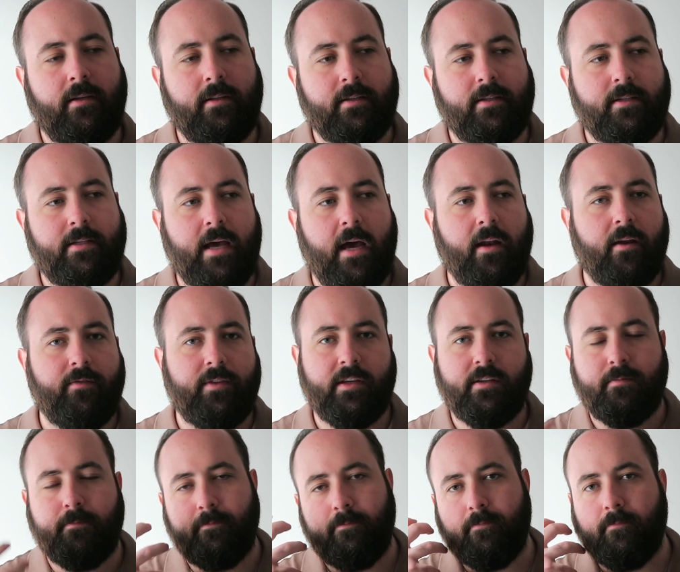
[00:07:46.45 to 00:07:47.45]
instead of
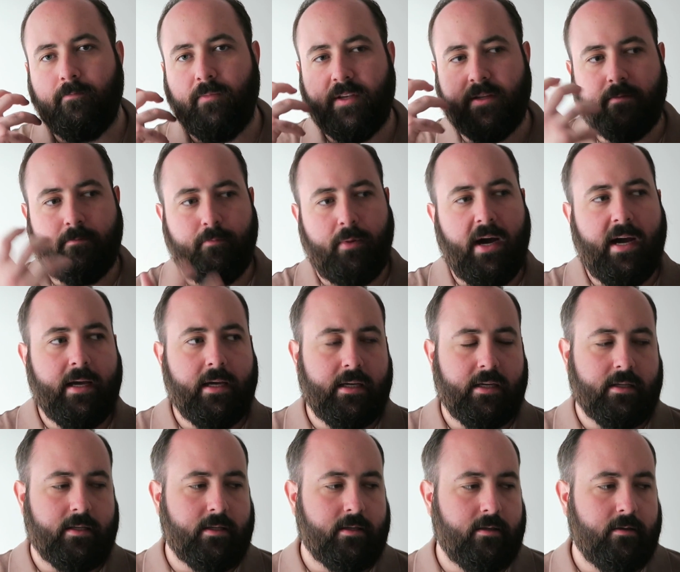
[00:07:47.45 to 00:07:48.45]
this
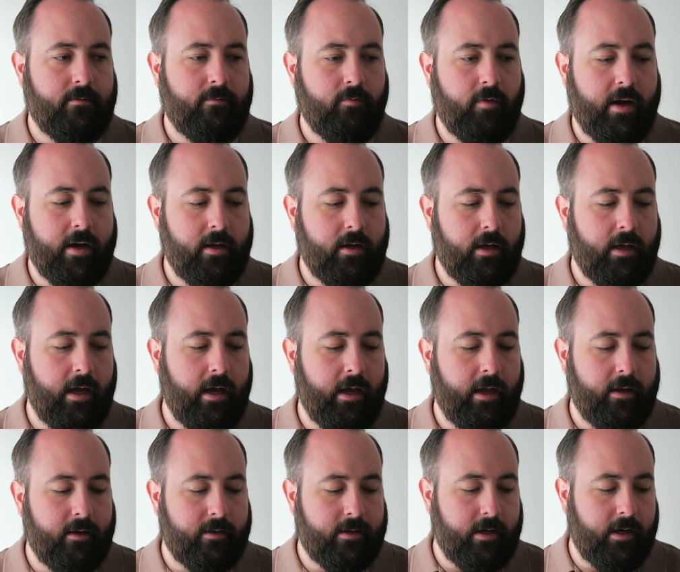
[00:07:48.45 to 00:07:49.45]
bias, right?
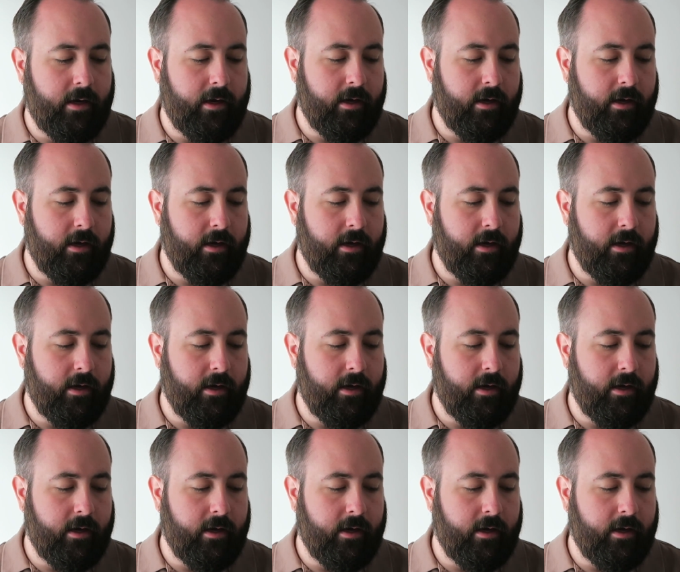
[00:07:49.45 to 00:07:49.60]
And